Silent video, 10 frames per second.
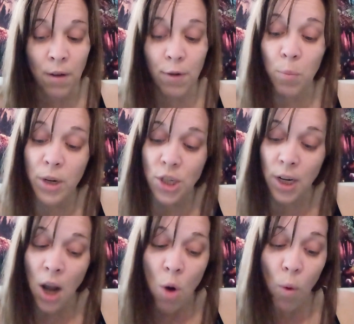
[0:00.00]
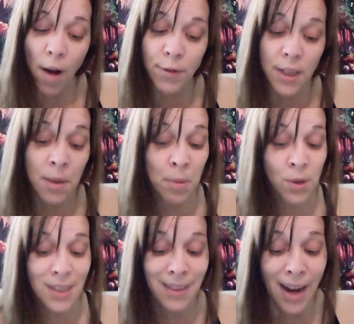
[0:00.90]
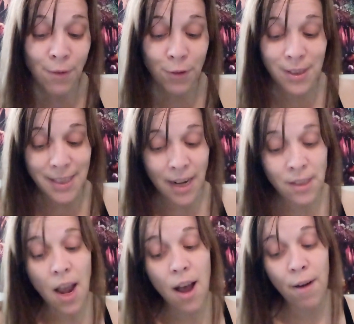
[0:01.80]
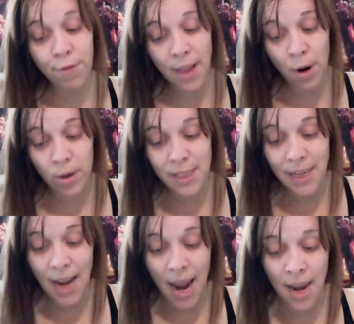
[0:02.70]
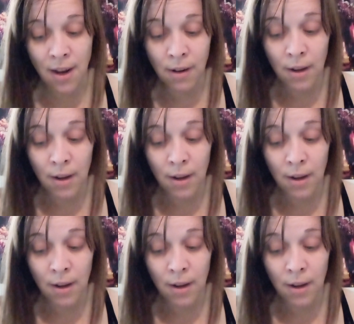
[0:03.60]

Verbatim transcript: from which it wafted the most delightful scent of flowers and hay.